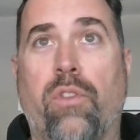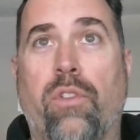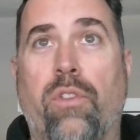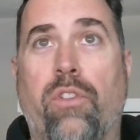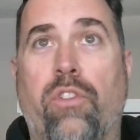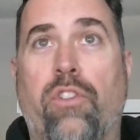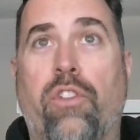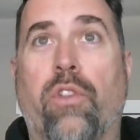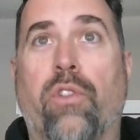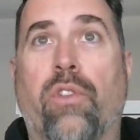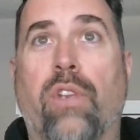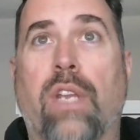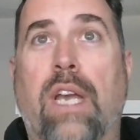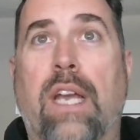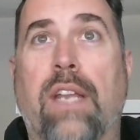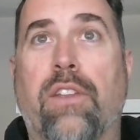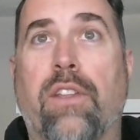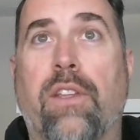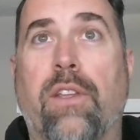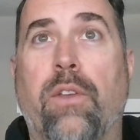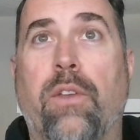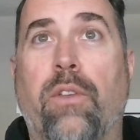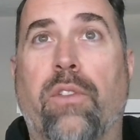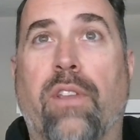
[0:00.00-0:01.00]
choose not to
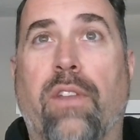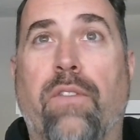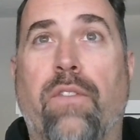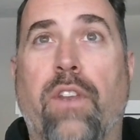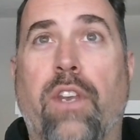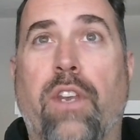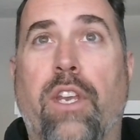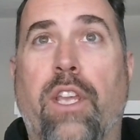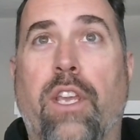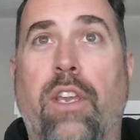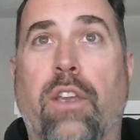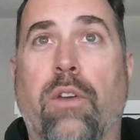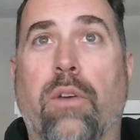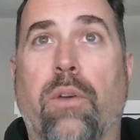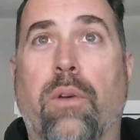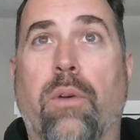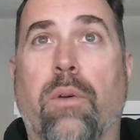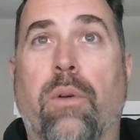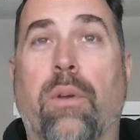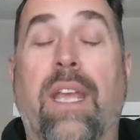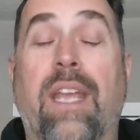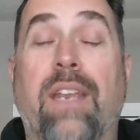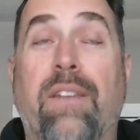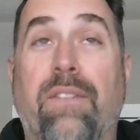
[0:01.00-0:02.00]
use
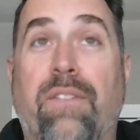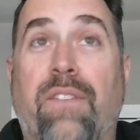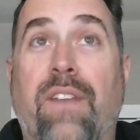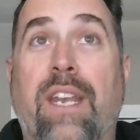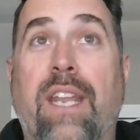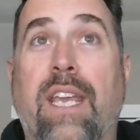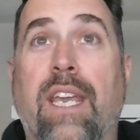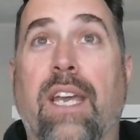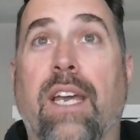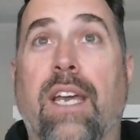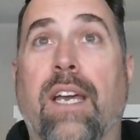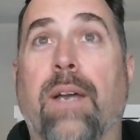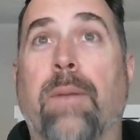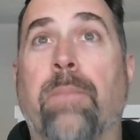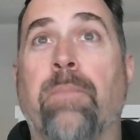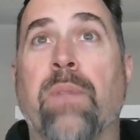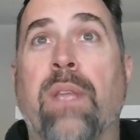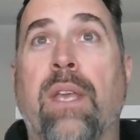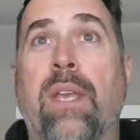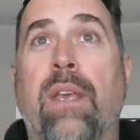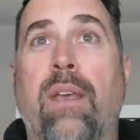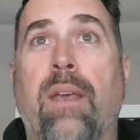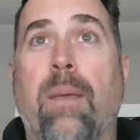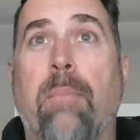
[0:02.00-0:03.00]
NVIDIA
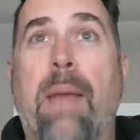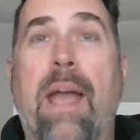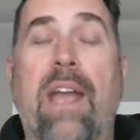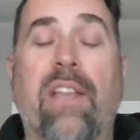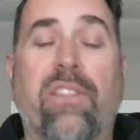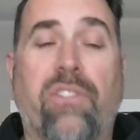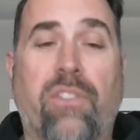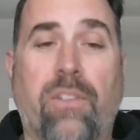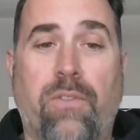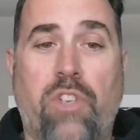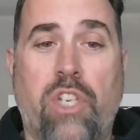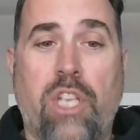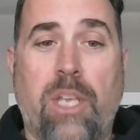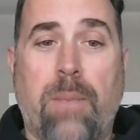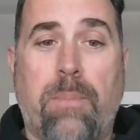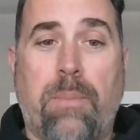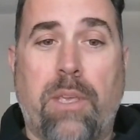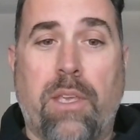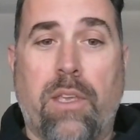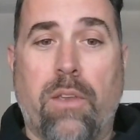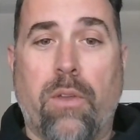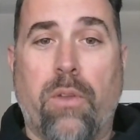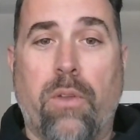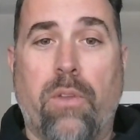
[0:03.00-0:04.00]
massive
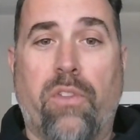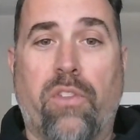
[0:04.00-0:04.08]
GPUs.